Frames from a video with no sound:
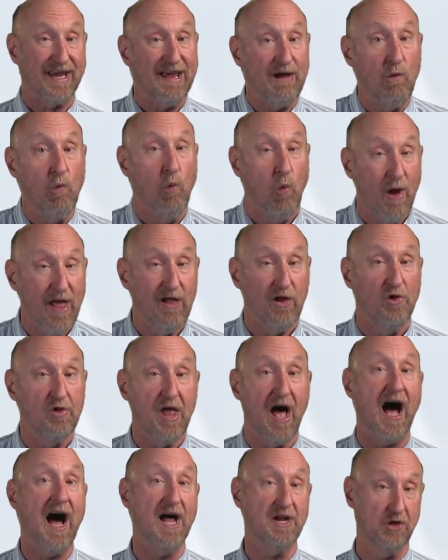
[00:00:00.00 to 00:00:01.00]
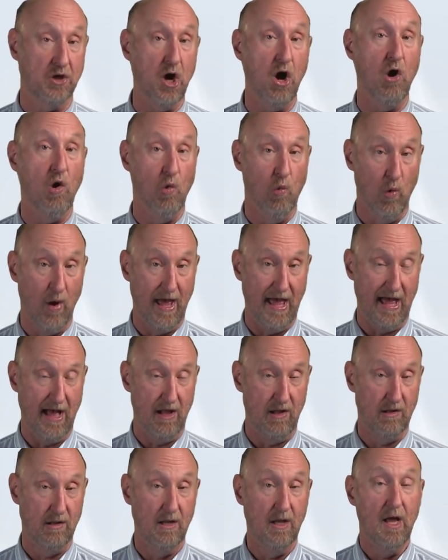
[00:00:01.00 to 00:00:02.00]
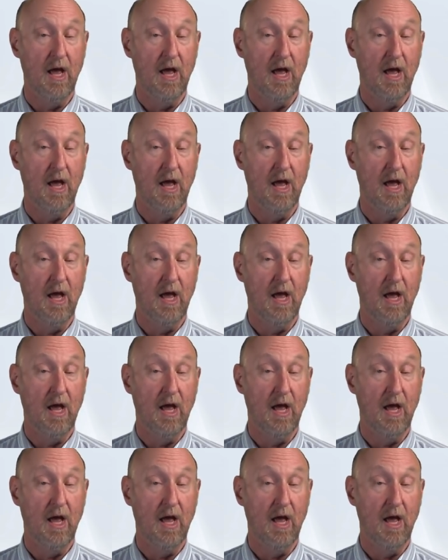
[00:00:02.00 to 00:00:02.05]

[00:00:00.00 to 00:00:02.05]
it will not go well.